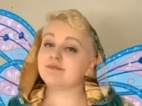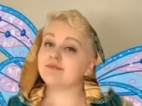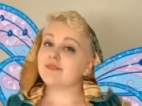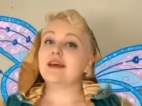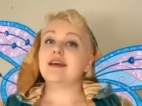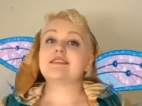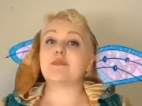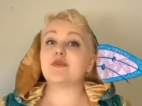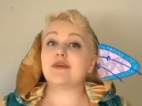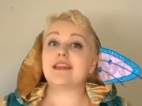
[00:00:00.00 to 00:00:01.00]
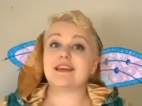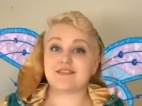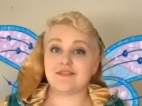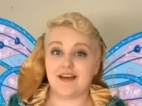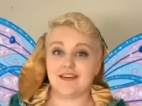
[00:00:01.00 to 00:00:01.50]
Summer reading is
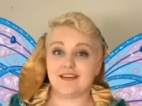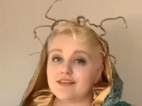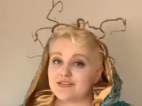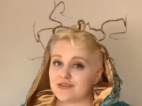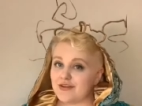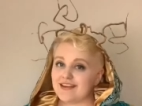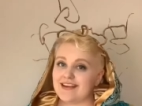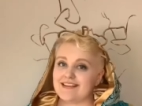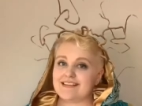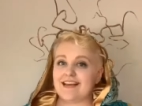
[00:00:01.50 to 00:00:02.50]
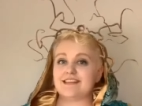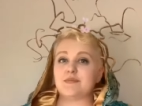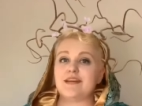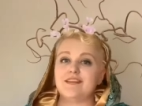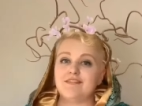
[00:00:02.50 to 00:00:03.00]
fun. Join us as we
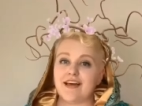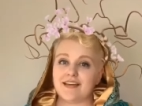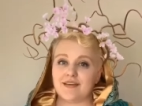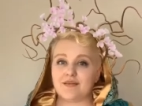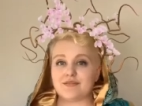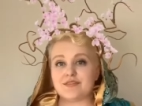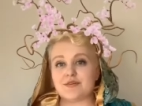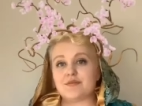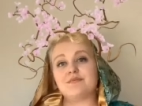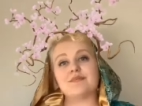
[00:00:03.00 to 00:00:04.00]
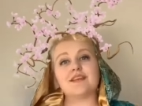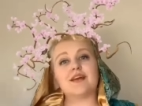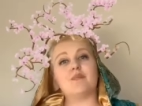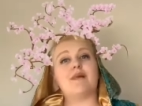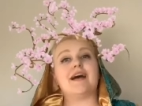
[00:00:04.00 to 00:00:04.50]
invite you to
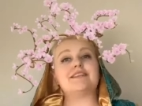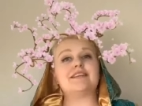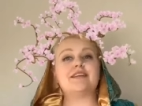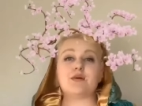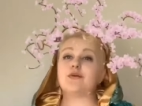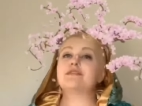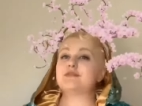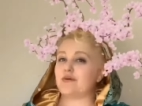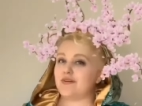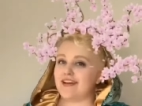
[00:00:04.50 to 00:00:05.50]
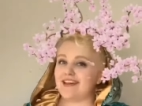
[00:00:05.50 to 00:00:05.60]
imagine your story.